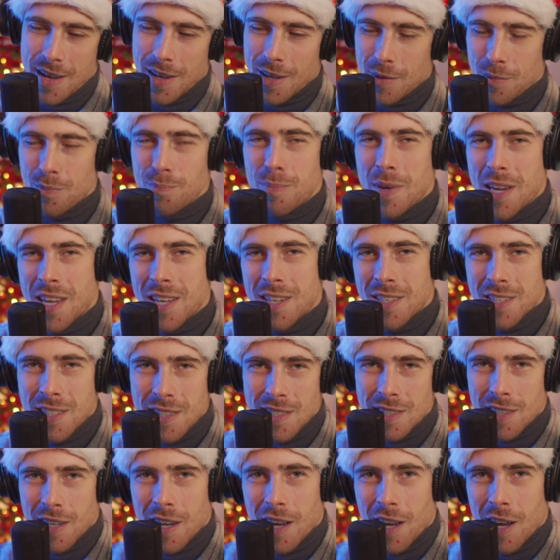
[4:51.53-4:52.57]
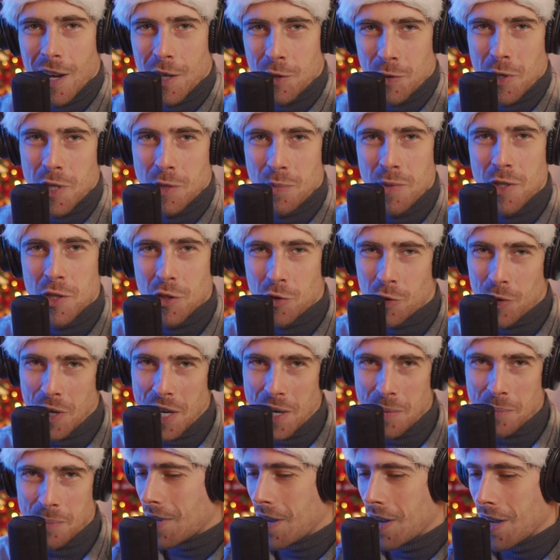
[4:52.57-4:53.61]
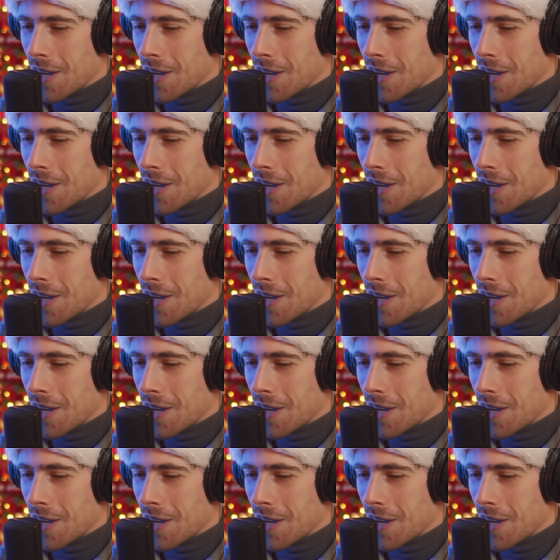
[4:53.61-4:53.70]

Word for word: it means Christmas tree.